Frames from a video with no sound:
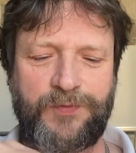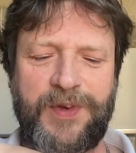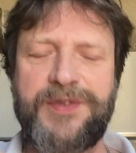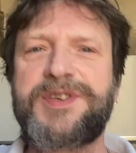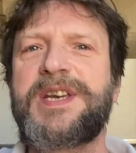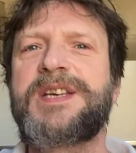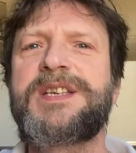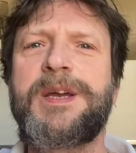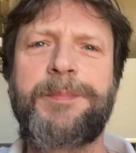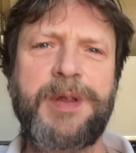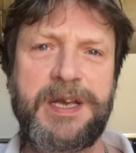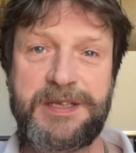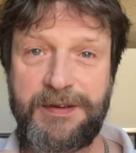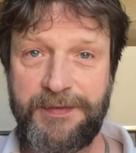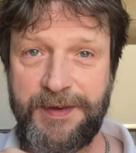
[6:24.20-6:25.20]
Fantastic
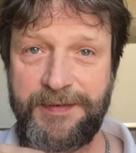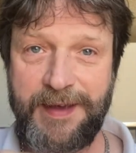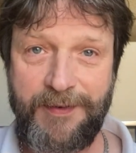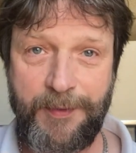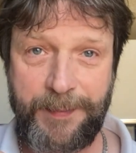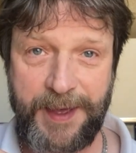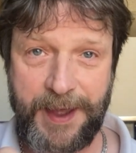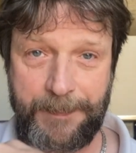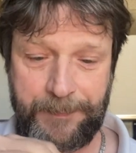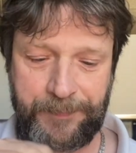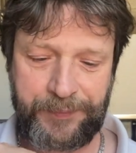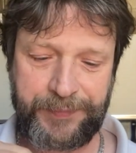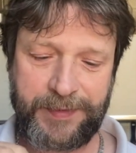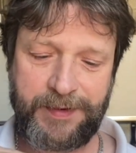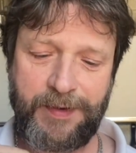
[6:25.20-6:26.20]
place. If you've never
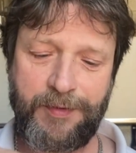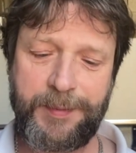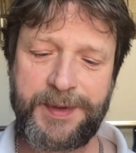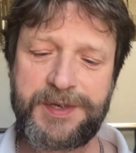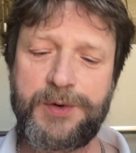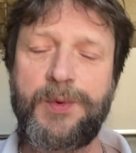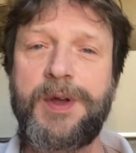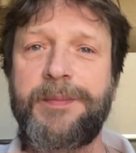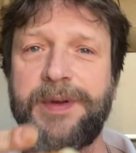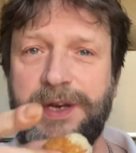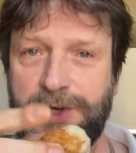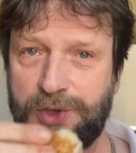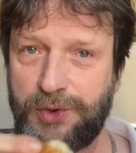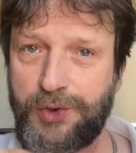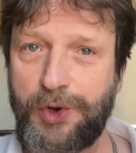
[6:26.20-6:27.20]
been to Whitby,
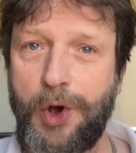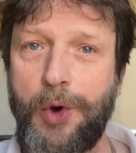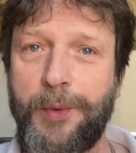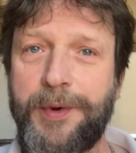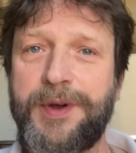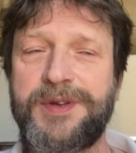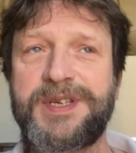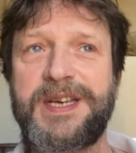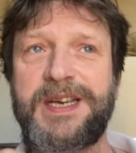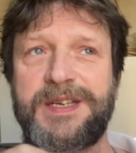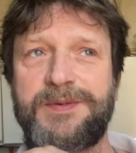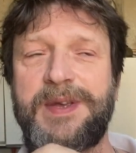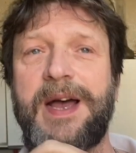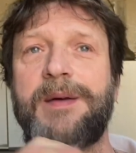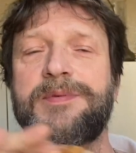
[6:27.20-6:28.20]
you should go because it
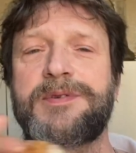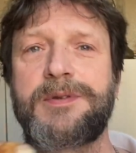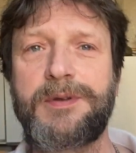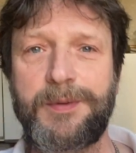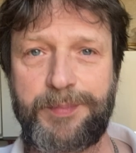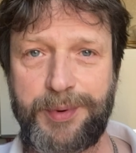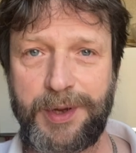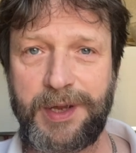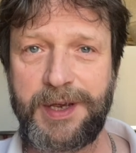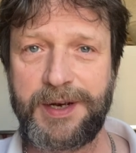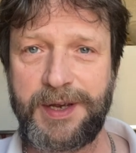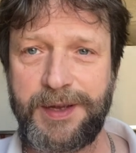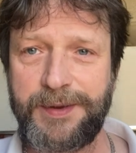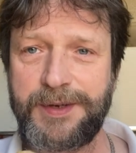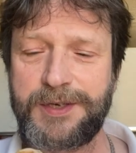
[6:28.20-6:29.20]
is absolutely
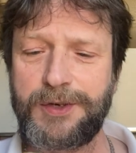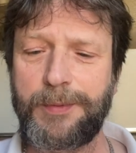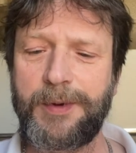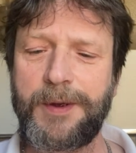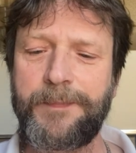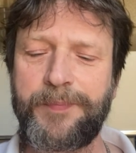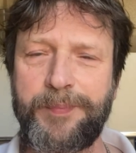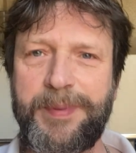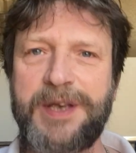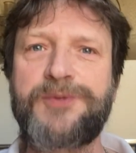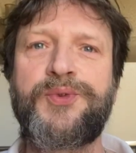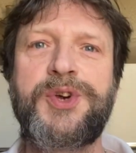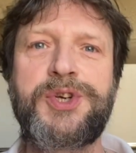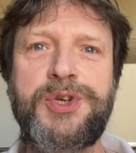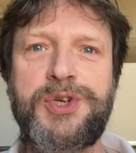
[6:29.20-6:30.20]
brilliant in the summer.
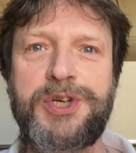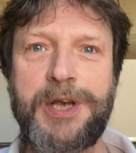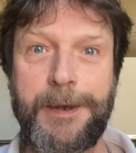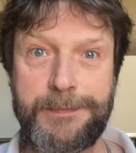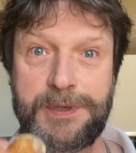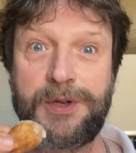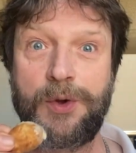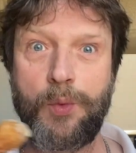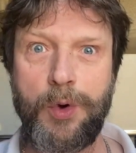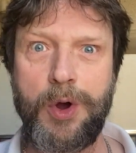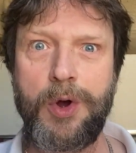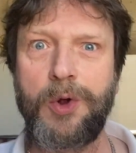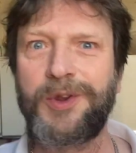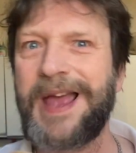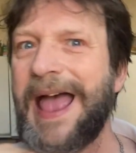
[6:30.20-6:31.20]
Best fish and chips in the
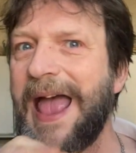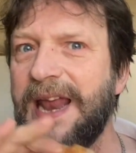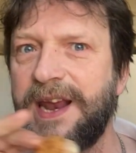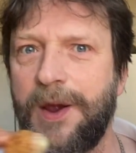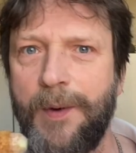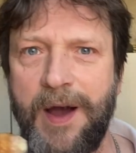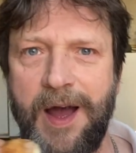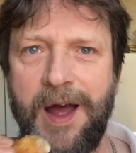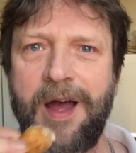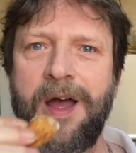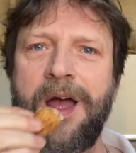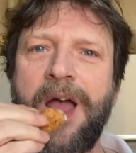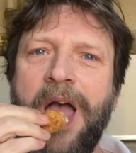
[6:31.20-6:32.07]
world anywhere.